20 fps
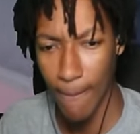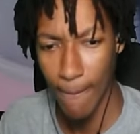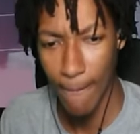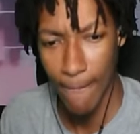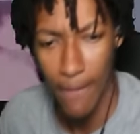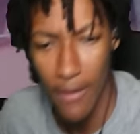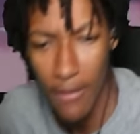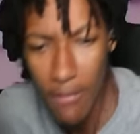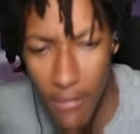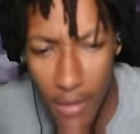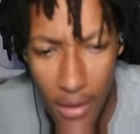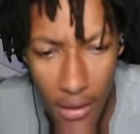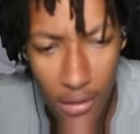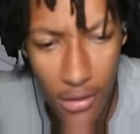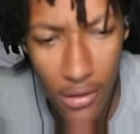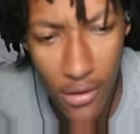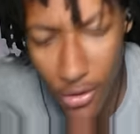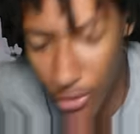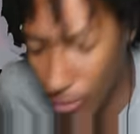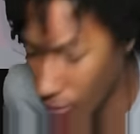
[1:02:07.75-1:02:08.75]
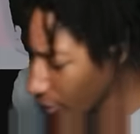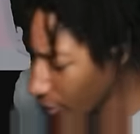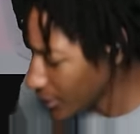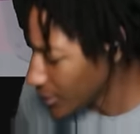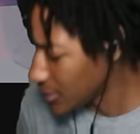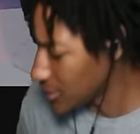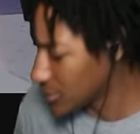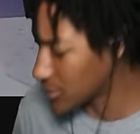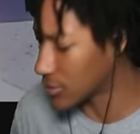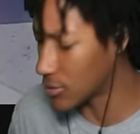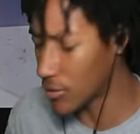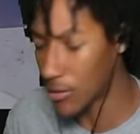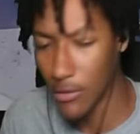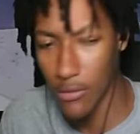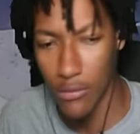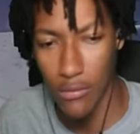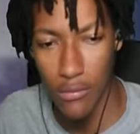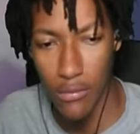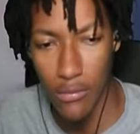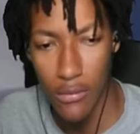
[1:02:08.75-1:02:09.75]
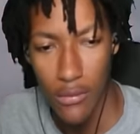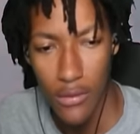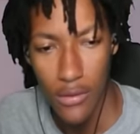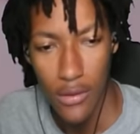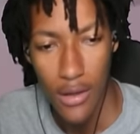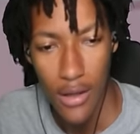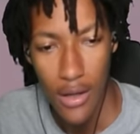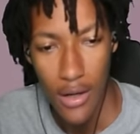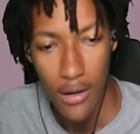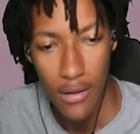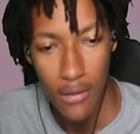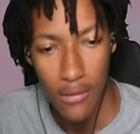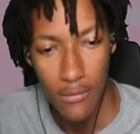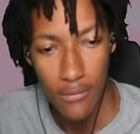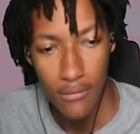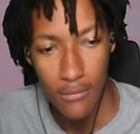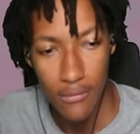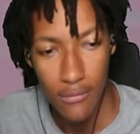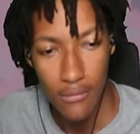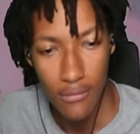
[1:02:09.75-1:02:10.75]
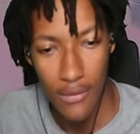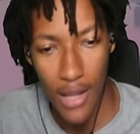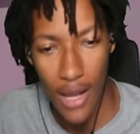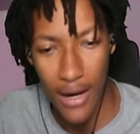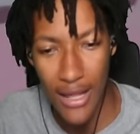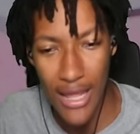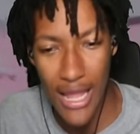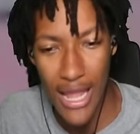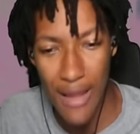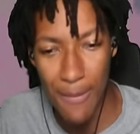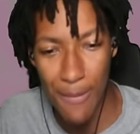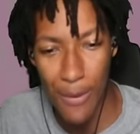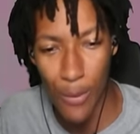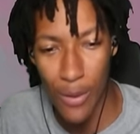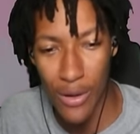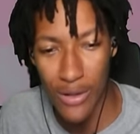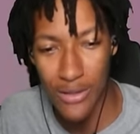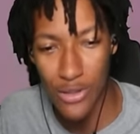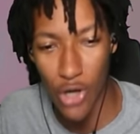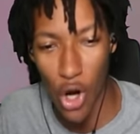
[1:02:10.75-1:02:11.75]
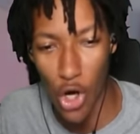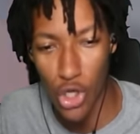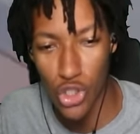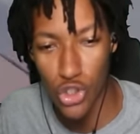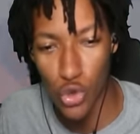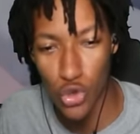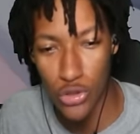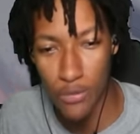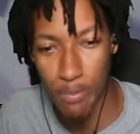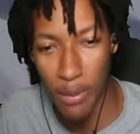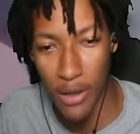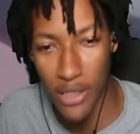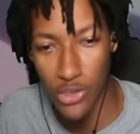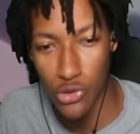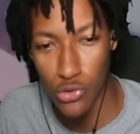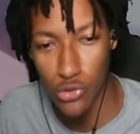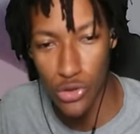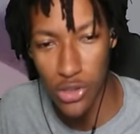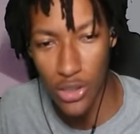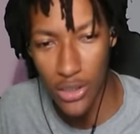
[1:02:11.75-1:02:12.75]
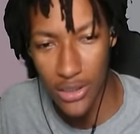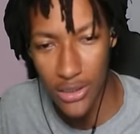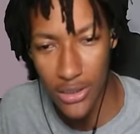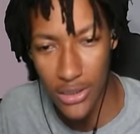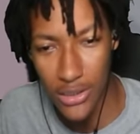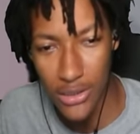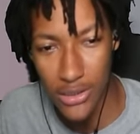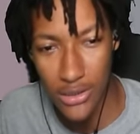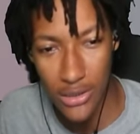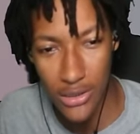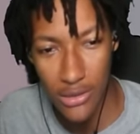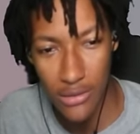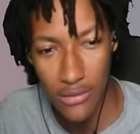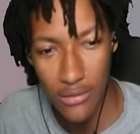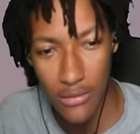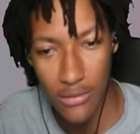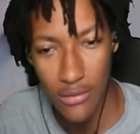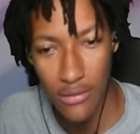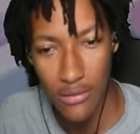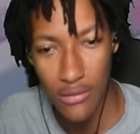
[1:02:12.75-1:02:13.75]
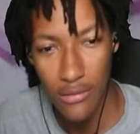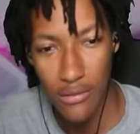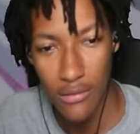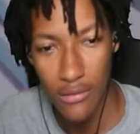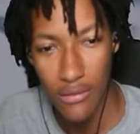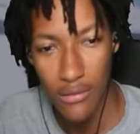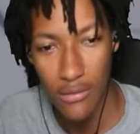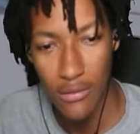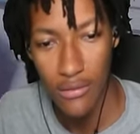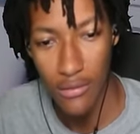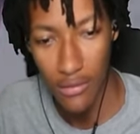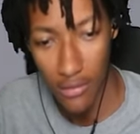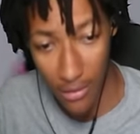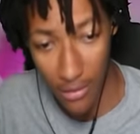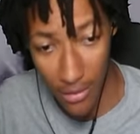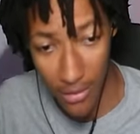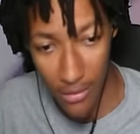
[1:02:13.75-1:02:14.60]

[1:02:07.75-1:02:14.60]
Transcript: That bit look crazy, yo. Now they hitting me with Dark Souls puzzles. Look at this. Look,